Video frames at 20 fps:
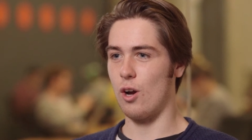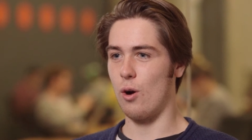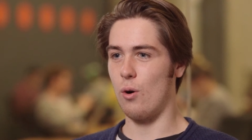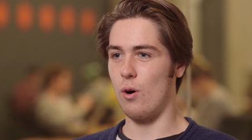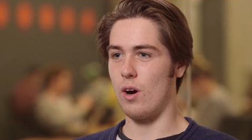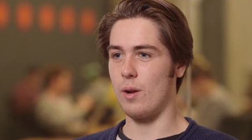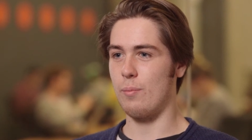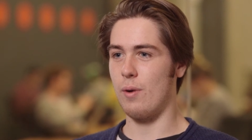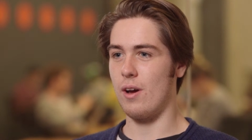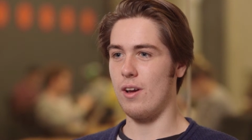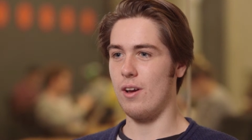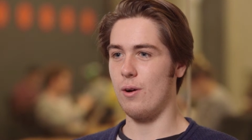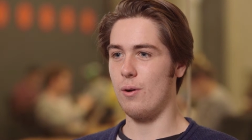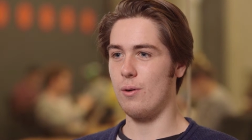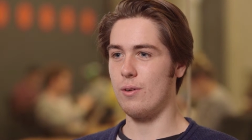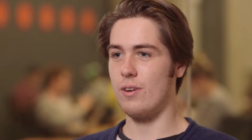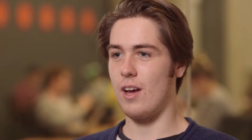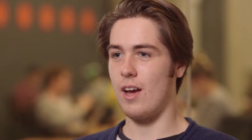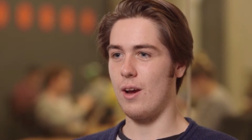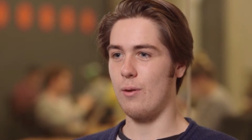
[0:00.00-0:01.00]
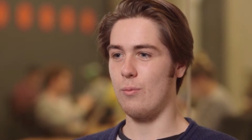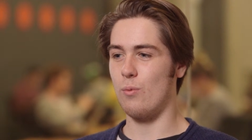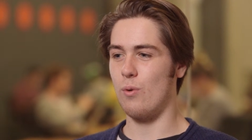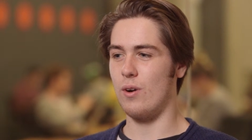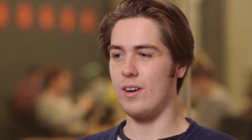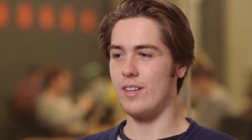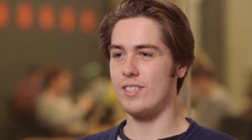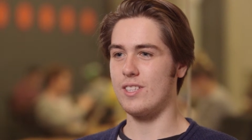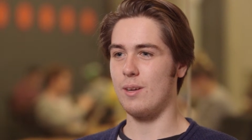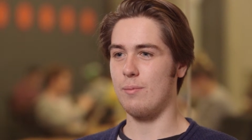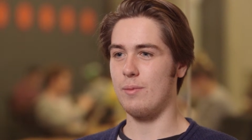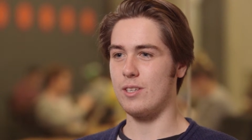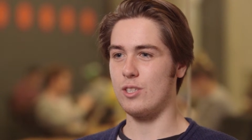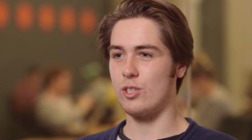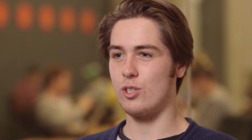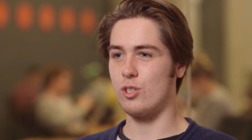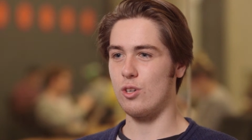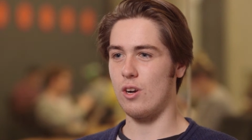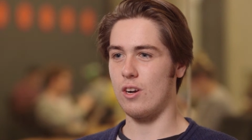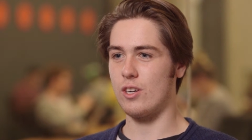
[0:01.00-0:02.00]
go on my own. I wanted something
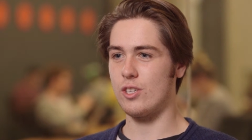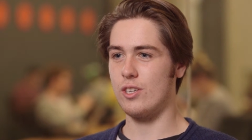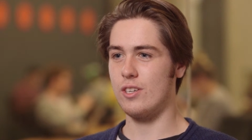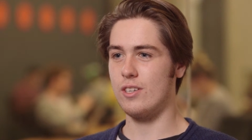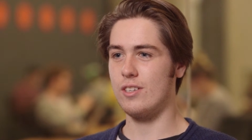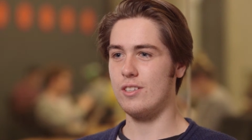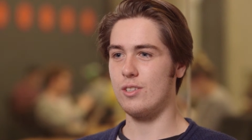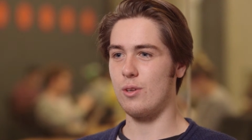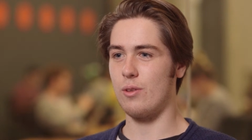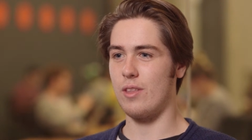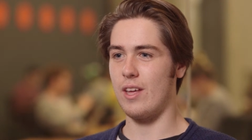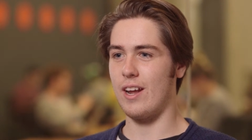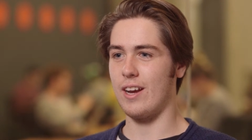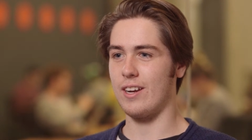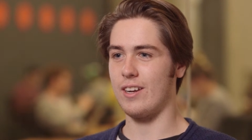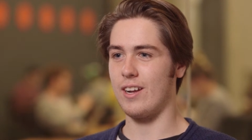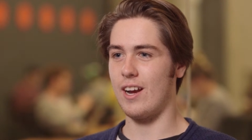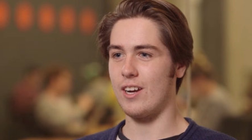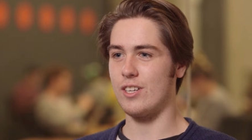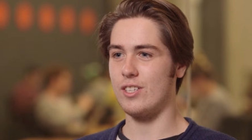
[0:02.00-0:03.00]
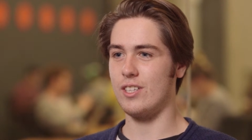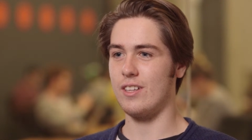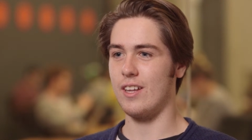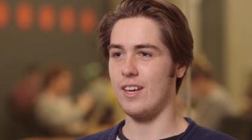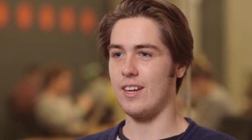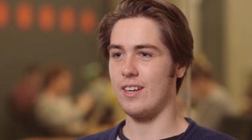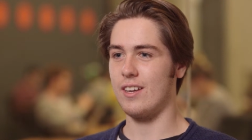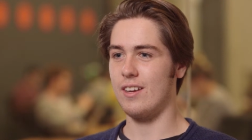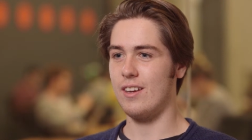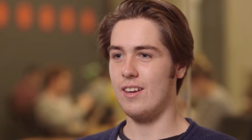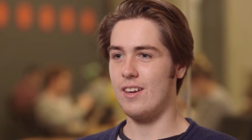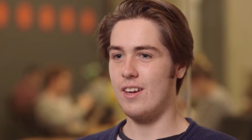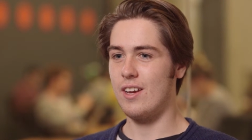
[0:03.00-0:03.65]
structured so that I could actually like